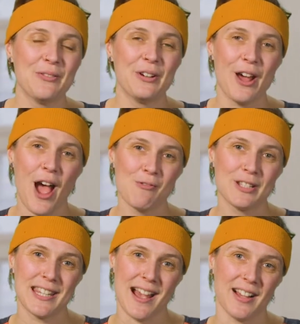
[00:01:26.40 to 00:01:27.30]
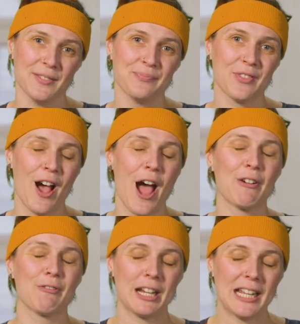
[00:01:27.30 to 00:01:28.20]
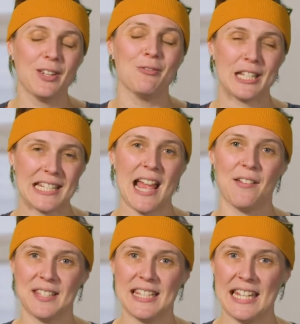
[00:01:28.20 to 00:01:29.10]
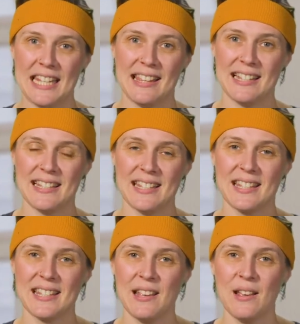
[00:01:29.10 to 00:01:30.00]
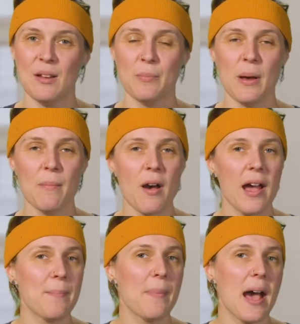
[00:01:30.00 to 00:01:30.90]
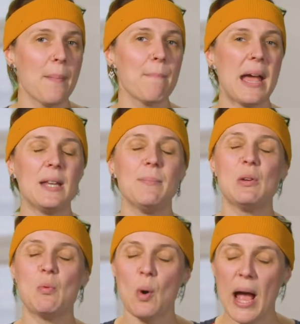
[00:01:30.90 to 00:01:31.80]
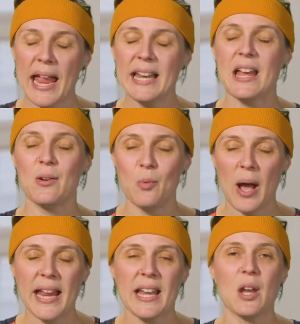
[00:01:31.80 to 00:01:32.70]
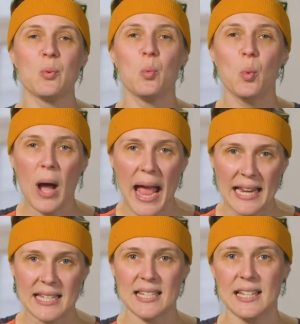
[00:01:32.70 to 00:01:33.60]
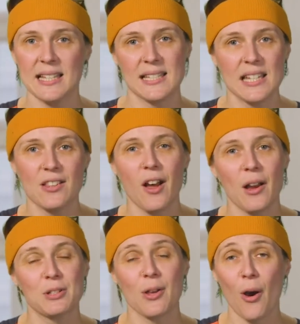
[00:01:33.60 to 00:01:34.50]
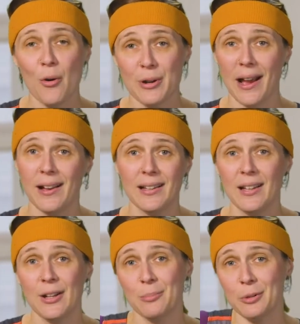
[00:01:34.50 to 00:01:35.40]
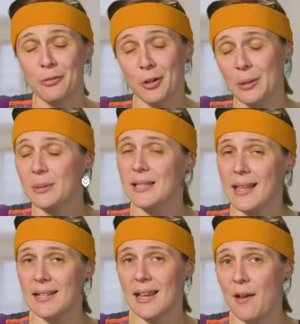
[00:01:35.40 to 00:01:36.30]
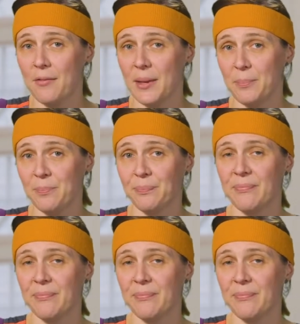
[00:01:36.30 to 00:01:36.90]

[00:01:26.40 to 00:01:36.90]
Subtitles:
When I was young, I really wanted to have singing lessons, but my mum made me wait and wait and wait until I was older before I was allowed to have them.